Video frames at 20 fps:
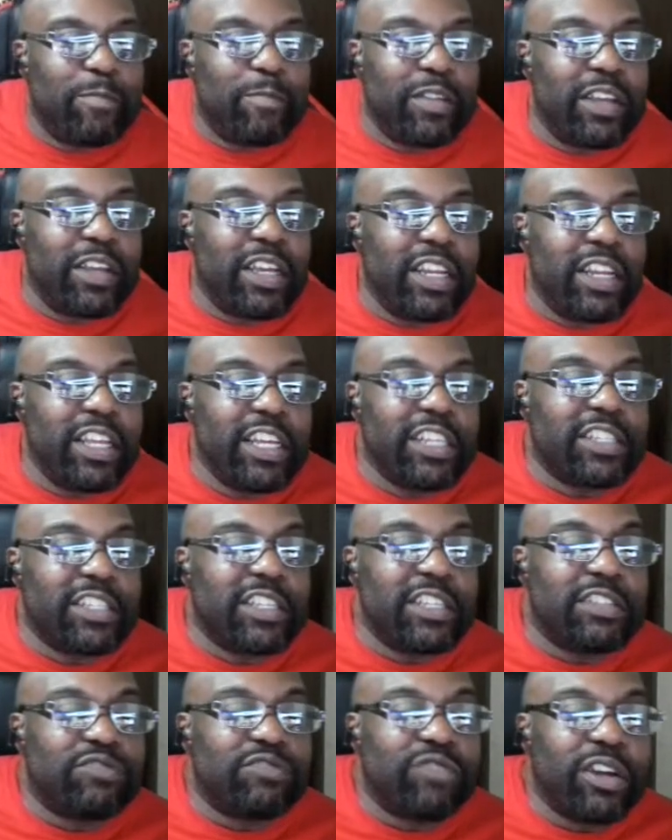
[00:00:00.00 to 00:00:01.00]
It is.
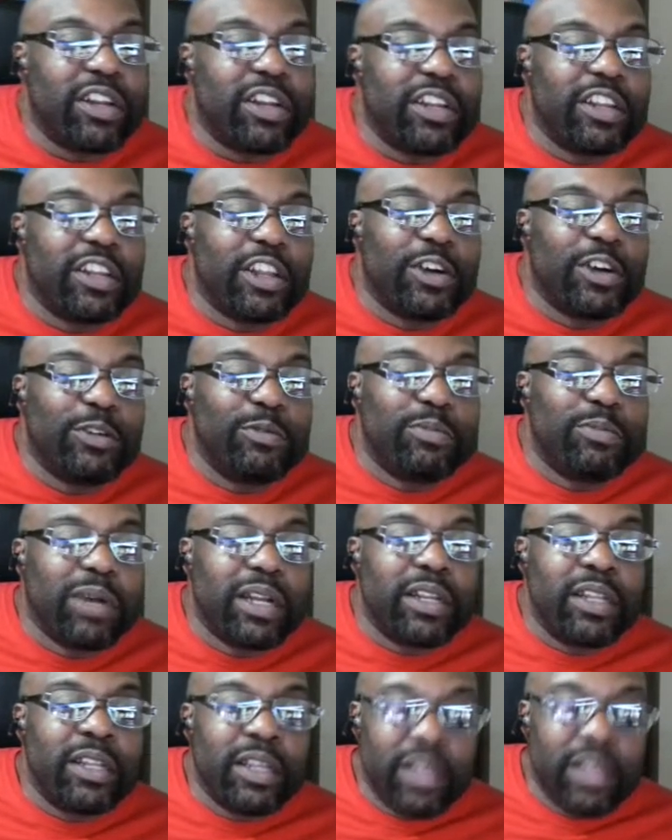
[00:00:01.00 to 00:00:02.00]
It's running low, but
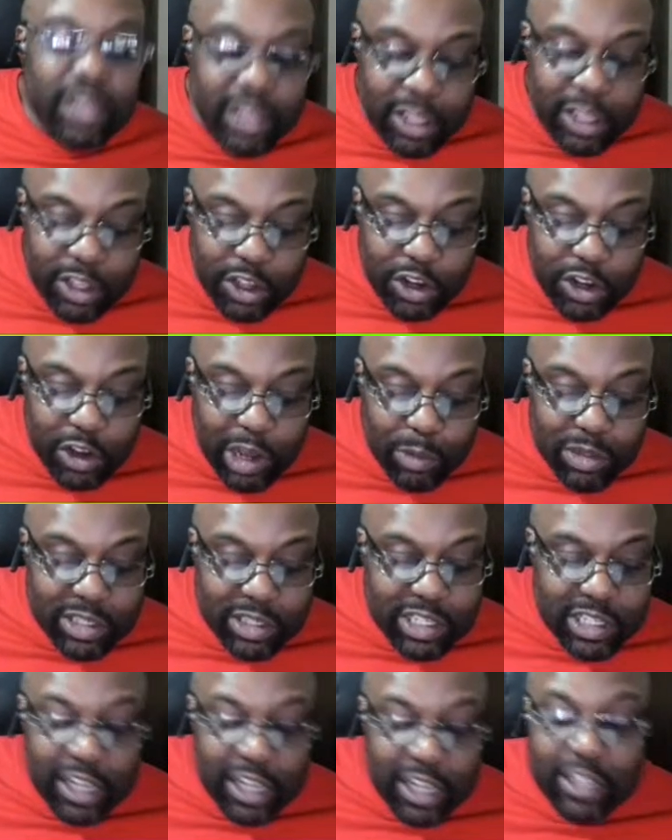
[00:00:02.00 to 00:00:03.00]
you know, I was
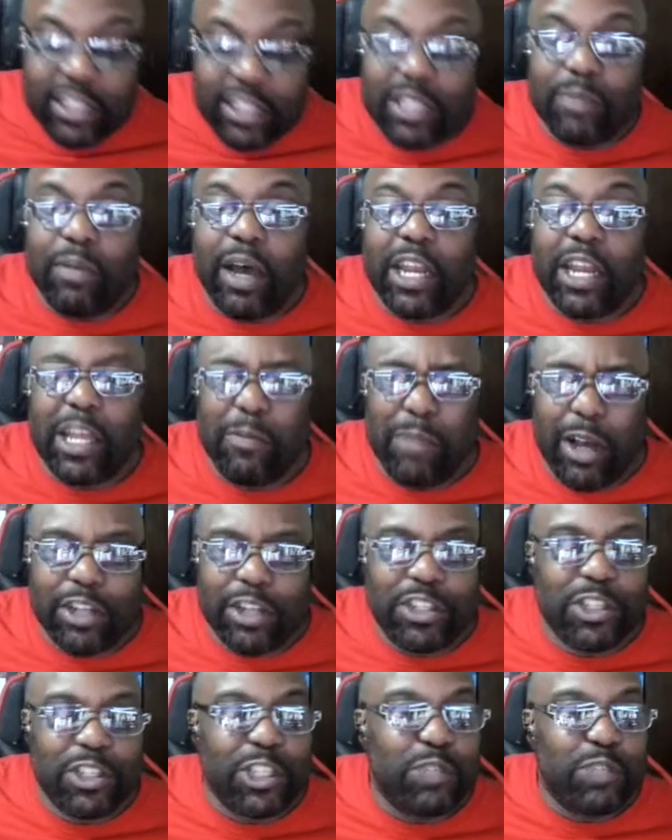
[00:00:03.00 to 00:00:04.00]
telling somebody
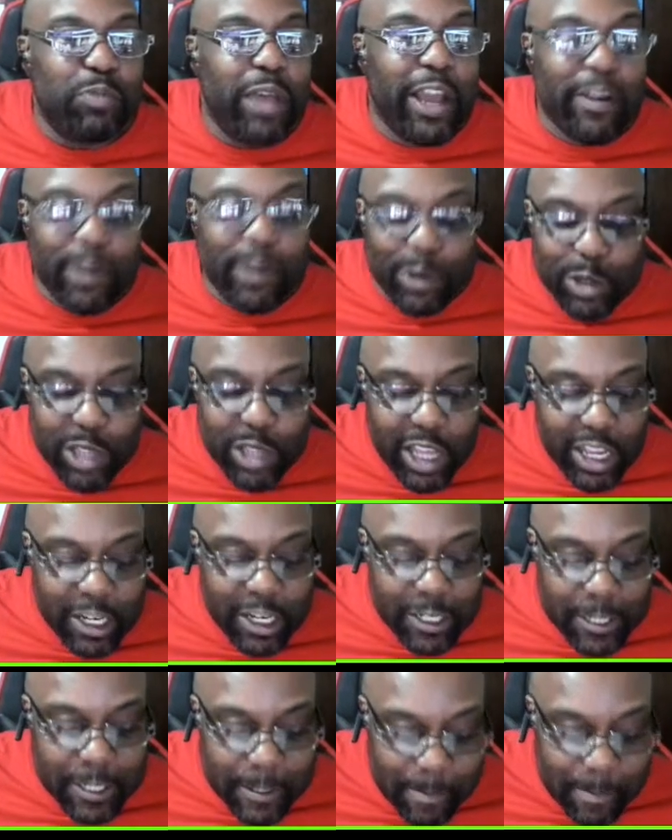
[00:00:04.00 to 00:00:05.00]
about your sparrows,
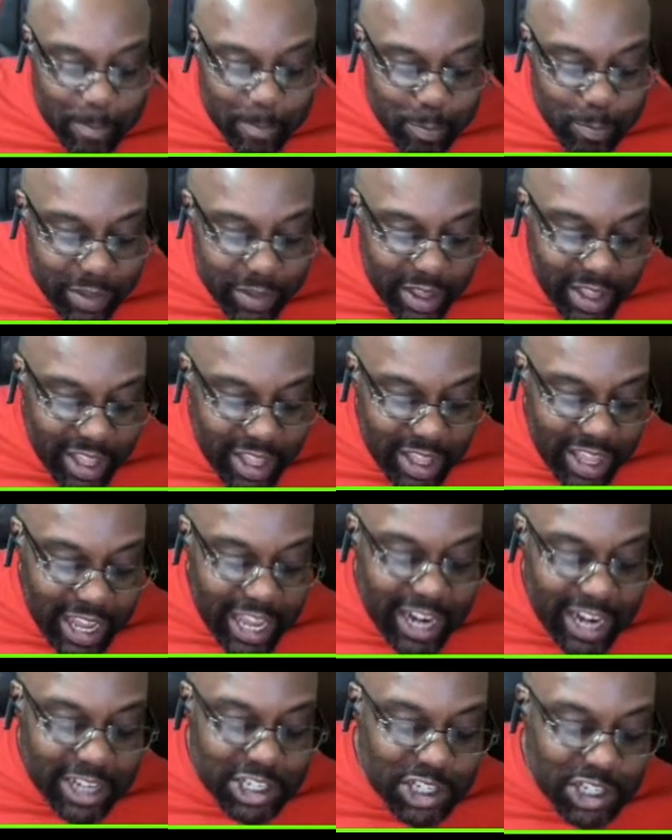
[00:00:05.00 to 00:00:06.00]
Angie,
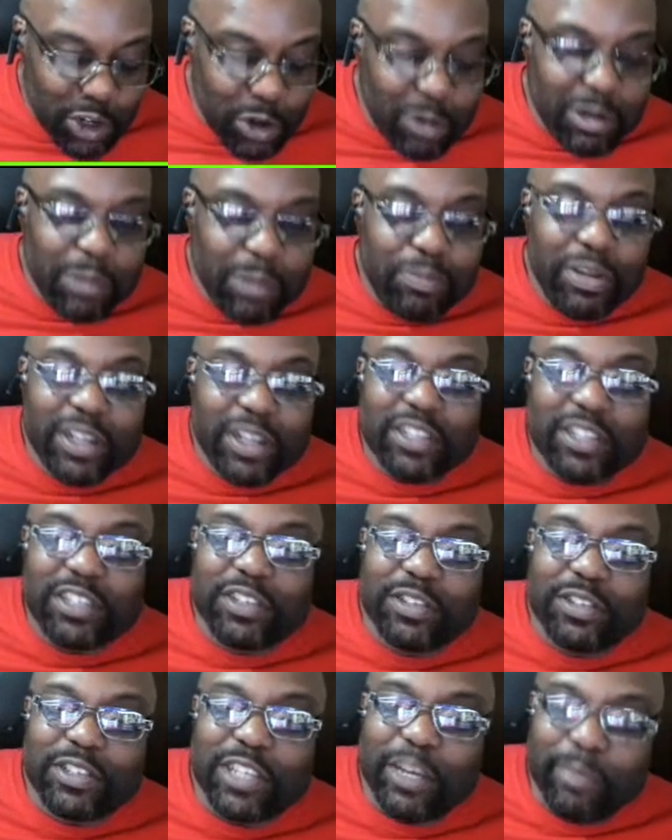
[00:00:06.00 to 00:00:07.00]
and I showed them the picture you
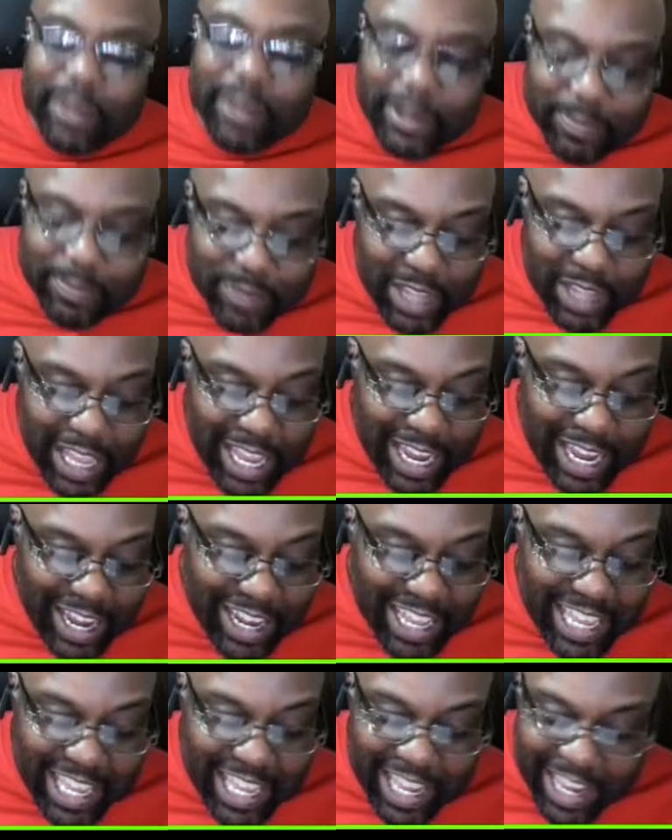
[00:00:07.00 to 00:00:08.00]
sent me. They got a
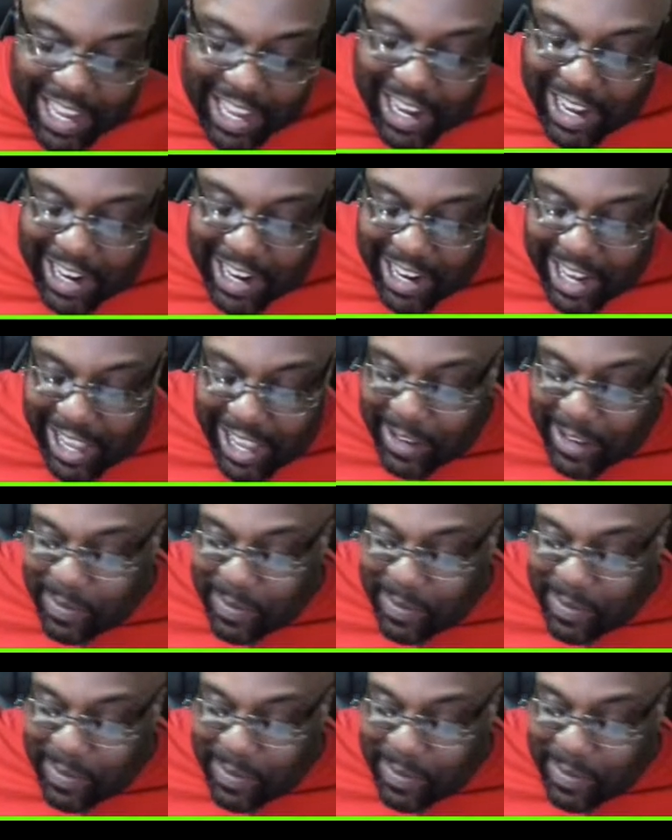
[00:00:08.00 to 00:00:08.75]
kick out of that.